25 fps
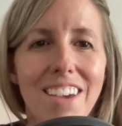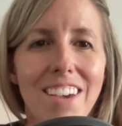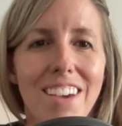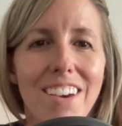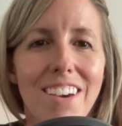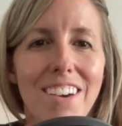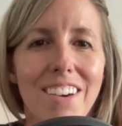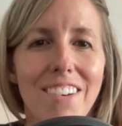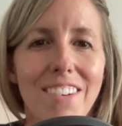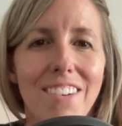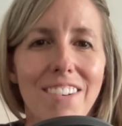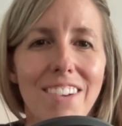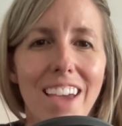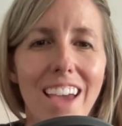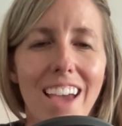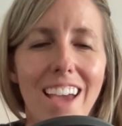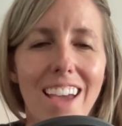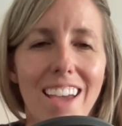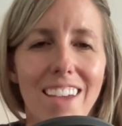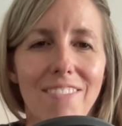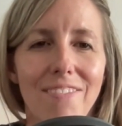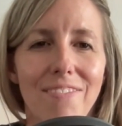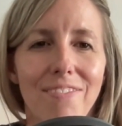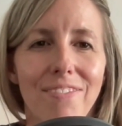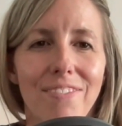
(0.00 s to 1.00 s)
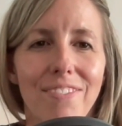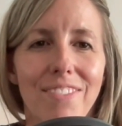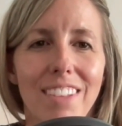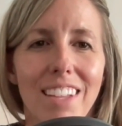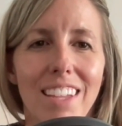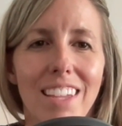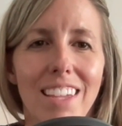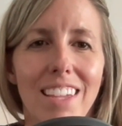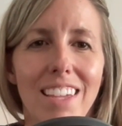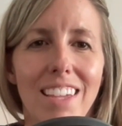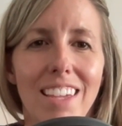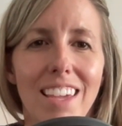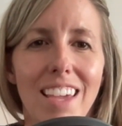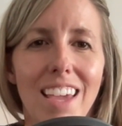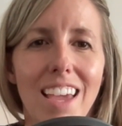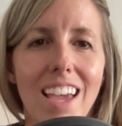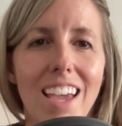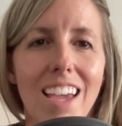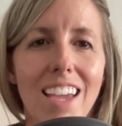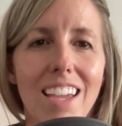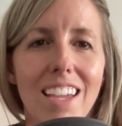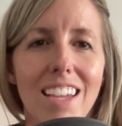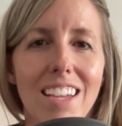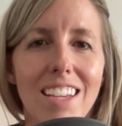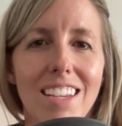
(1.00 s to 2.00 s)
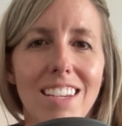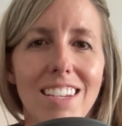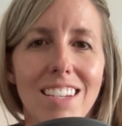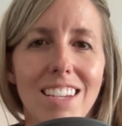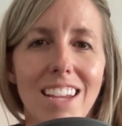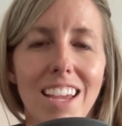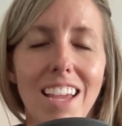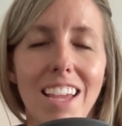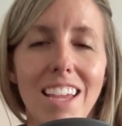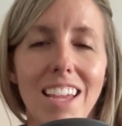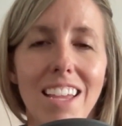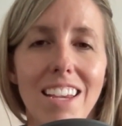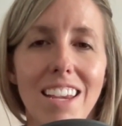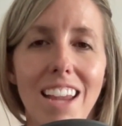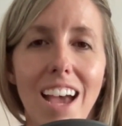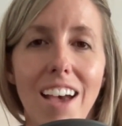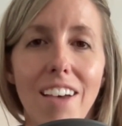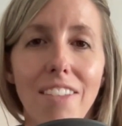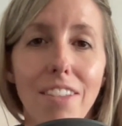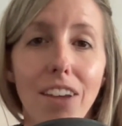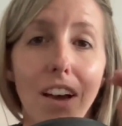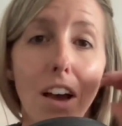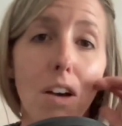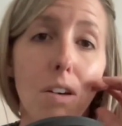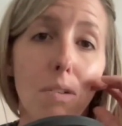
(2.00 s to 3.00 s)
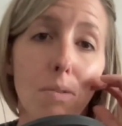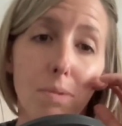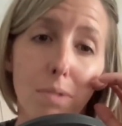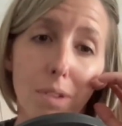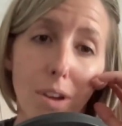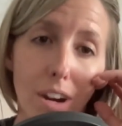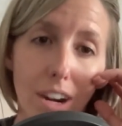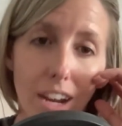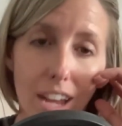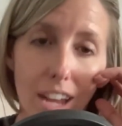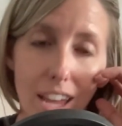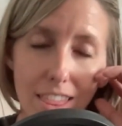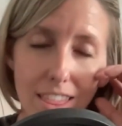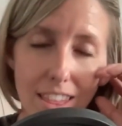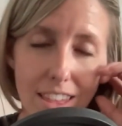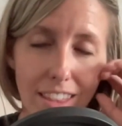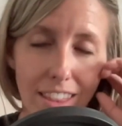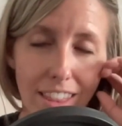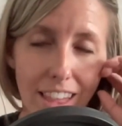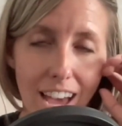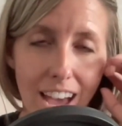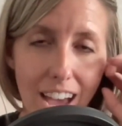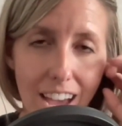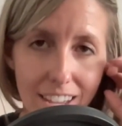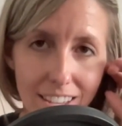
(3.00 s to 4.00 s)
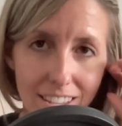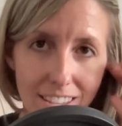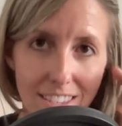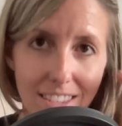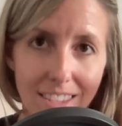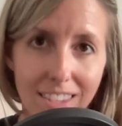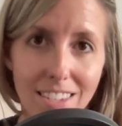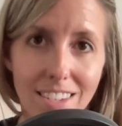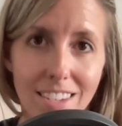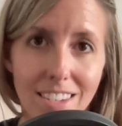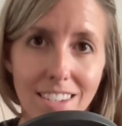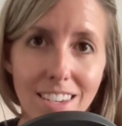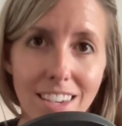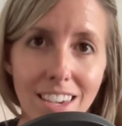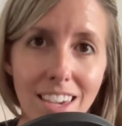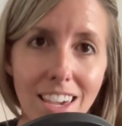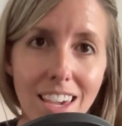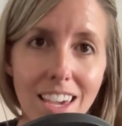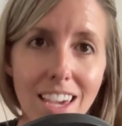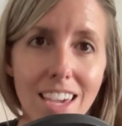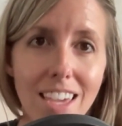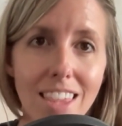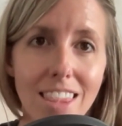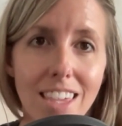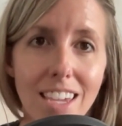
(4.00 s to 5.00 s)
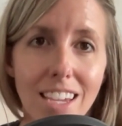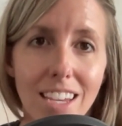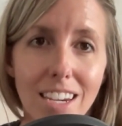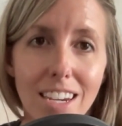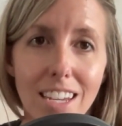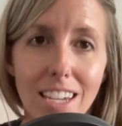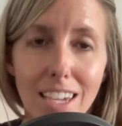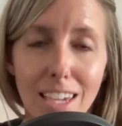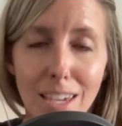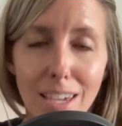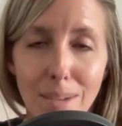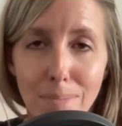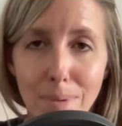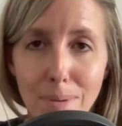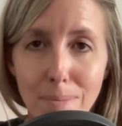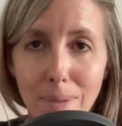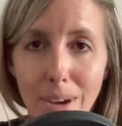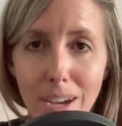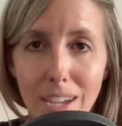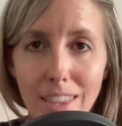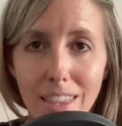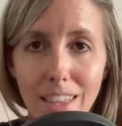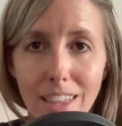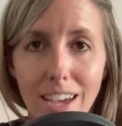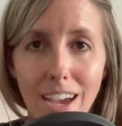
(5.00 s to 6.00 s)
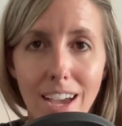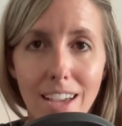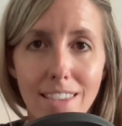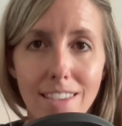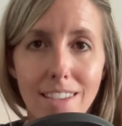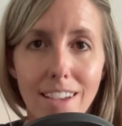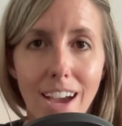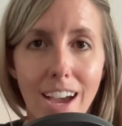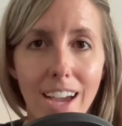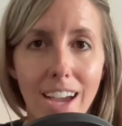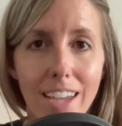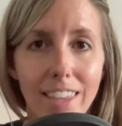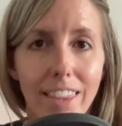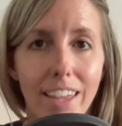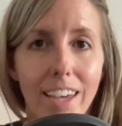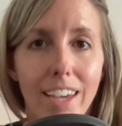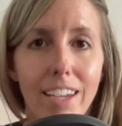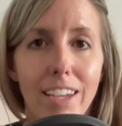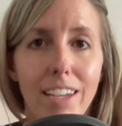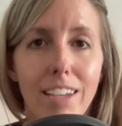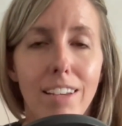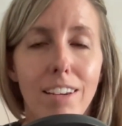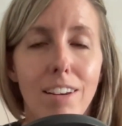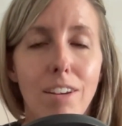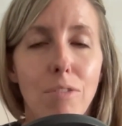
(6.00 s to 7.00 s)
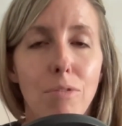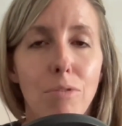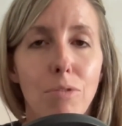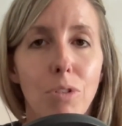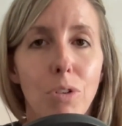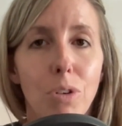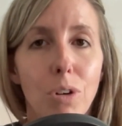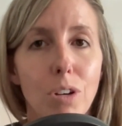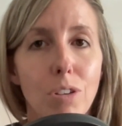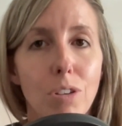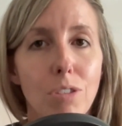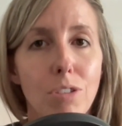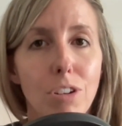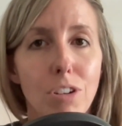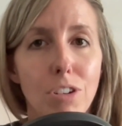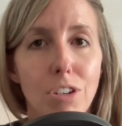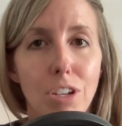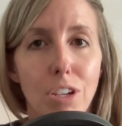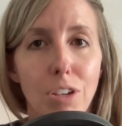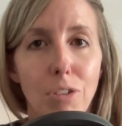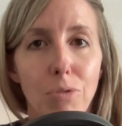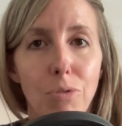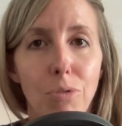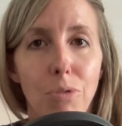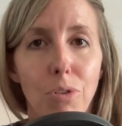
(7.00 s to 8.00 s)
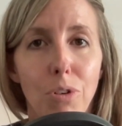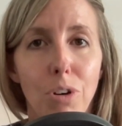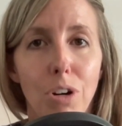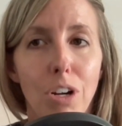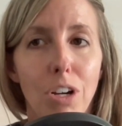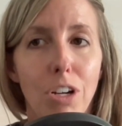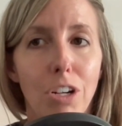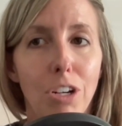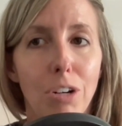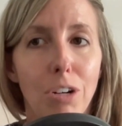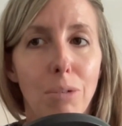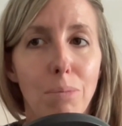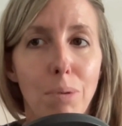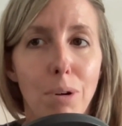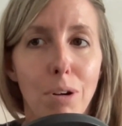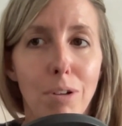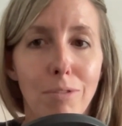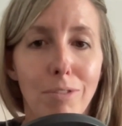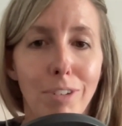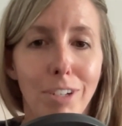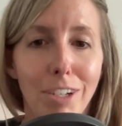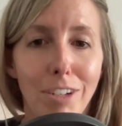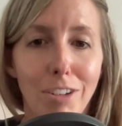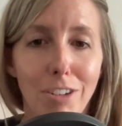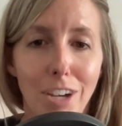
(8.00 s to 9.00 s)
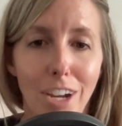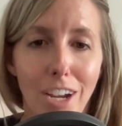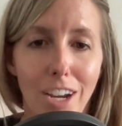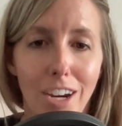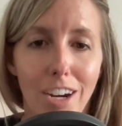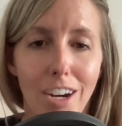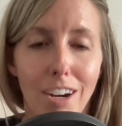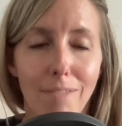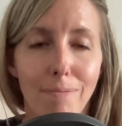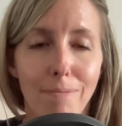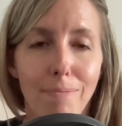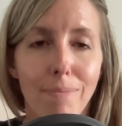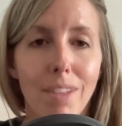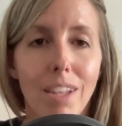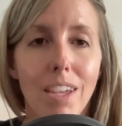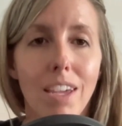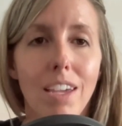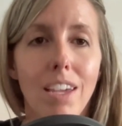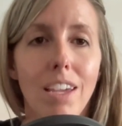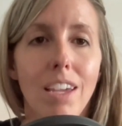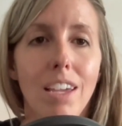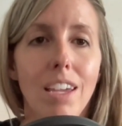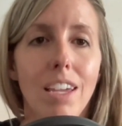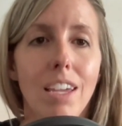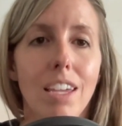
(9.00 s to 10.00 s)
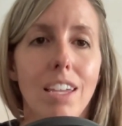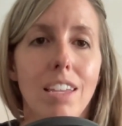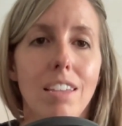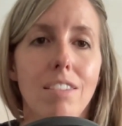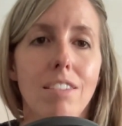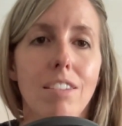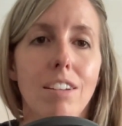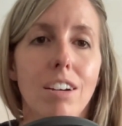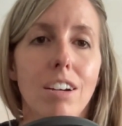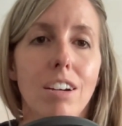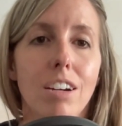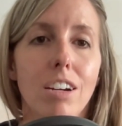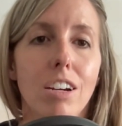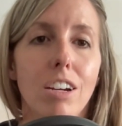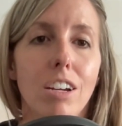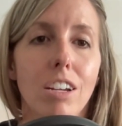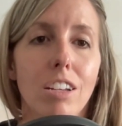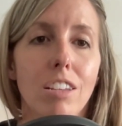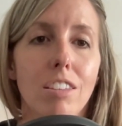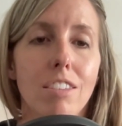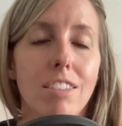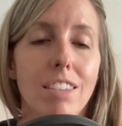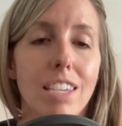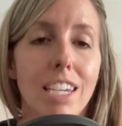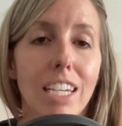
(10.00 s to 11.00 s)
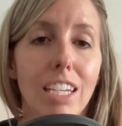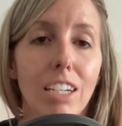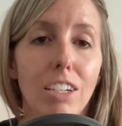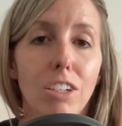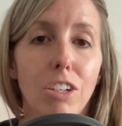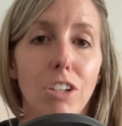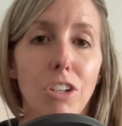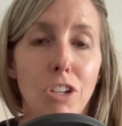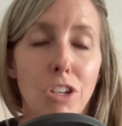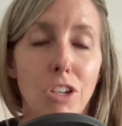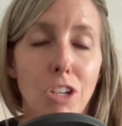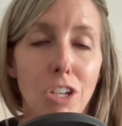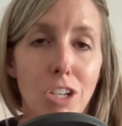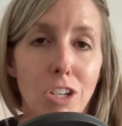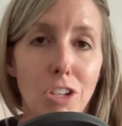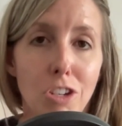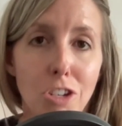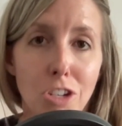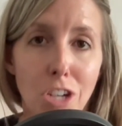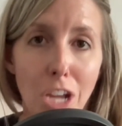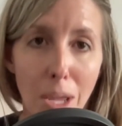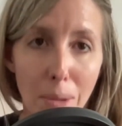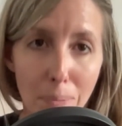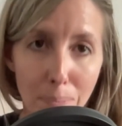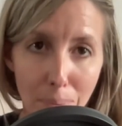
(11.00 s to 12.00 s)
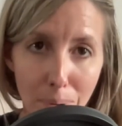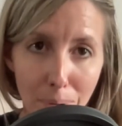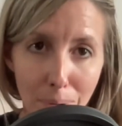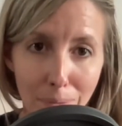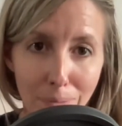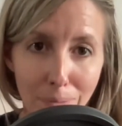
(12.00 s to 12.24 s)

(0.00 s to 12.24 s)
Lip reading: Okay. And now and the last thing to keep in mind, the last guideline for searching for your perfect chair is your seat cushion shape.